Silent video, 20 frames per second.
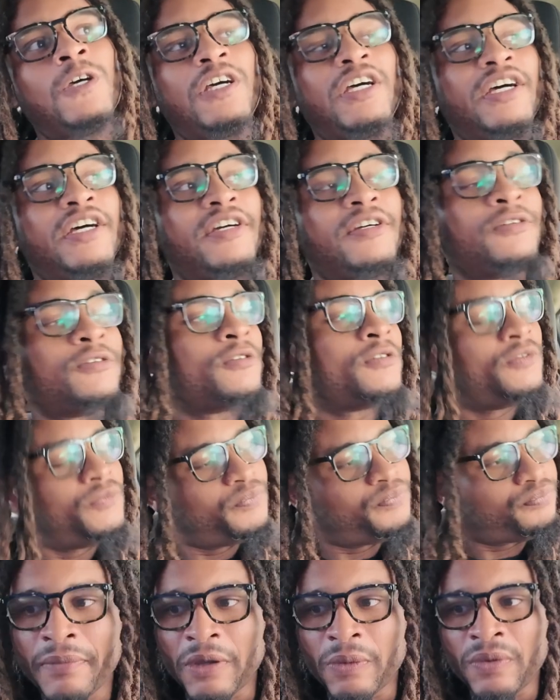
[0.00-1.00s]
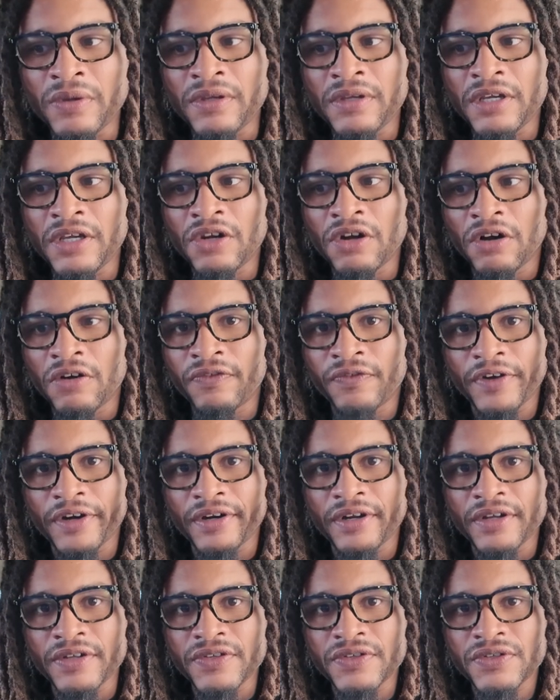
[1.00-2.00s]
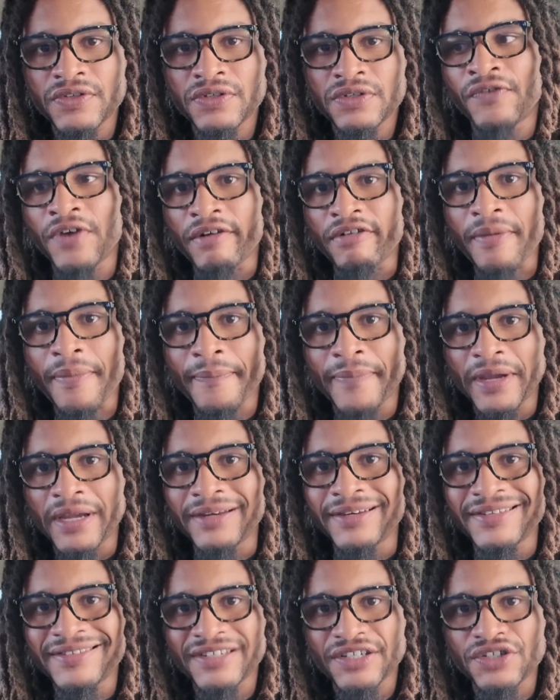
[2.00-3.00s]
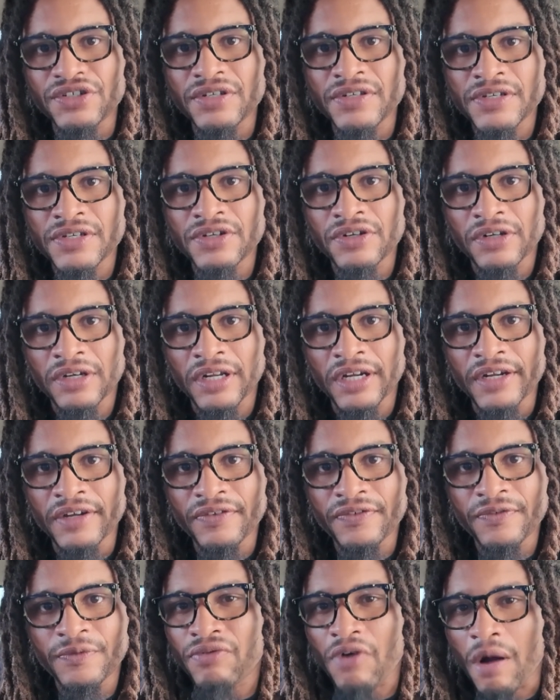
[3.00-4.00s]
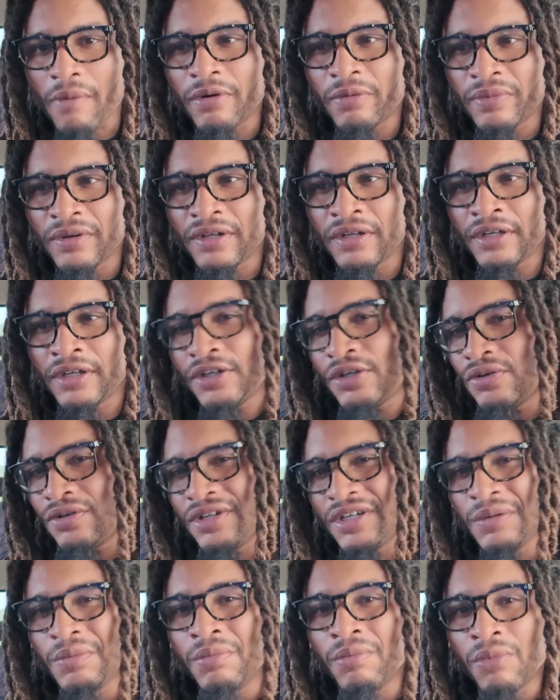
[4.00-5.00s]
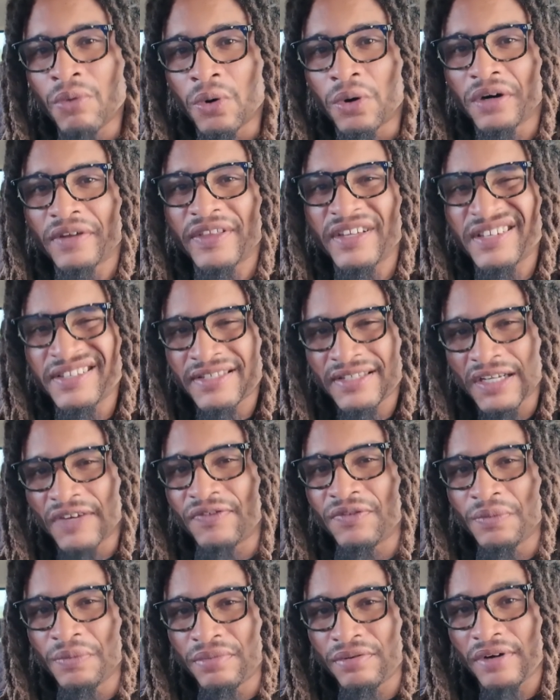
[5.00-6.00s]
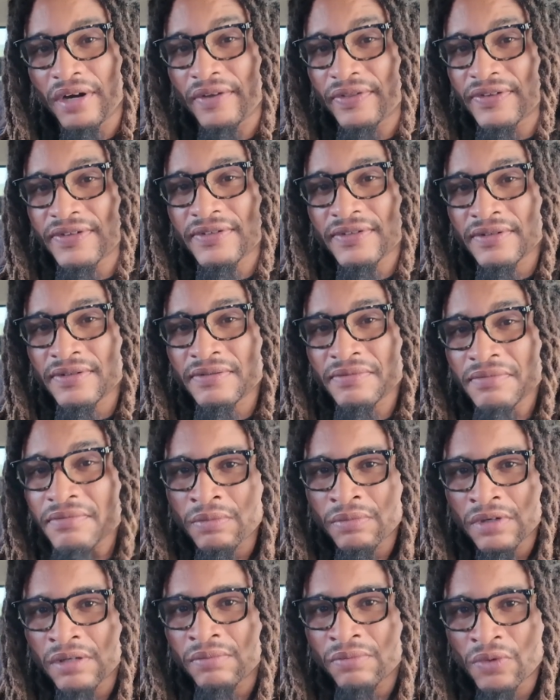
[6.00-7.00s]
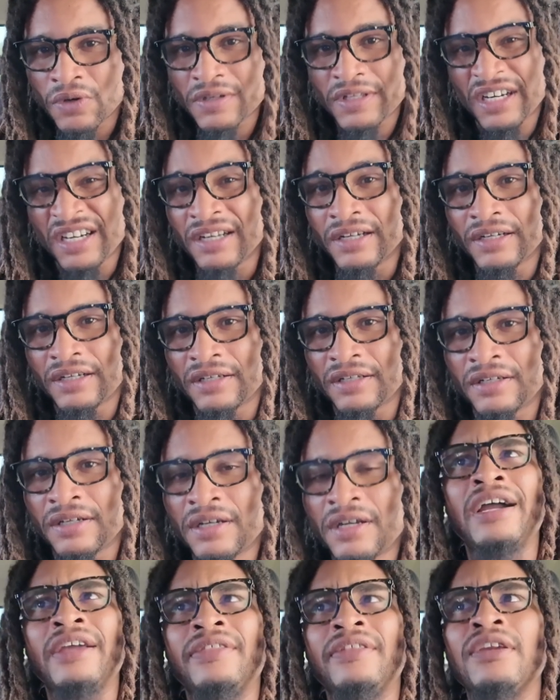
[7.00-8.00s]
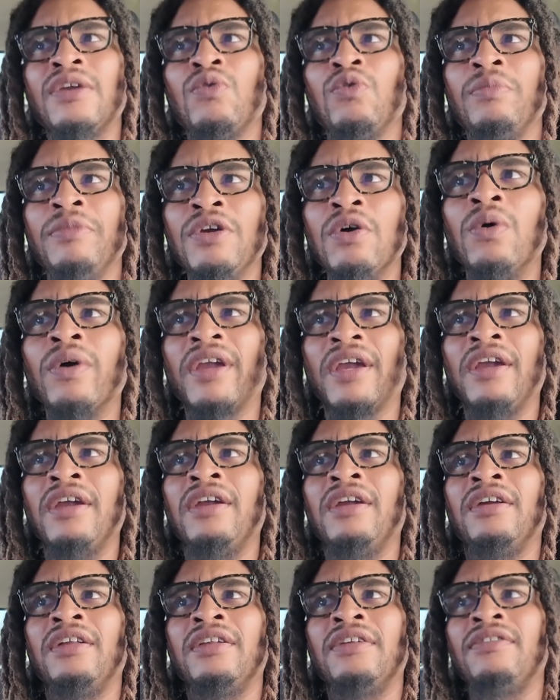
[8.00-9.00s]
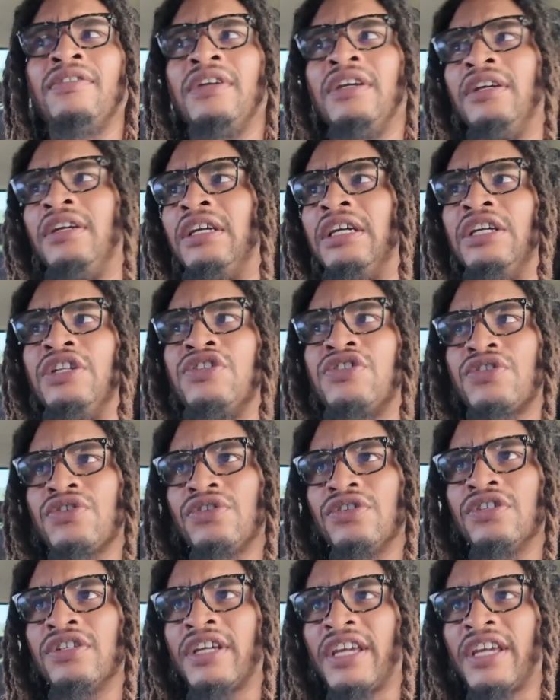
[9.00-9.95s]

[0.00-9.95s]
And maybe, in all fairness, very big decisions in your life, probably you need more than 7 breaths. More than likely. I think it would be okay in certain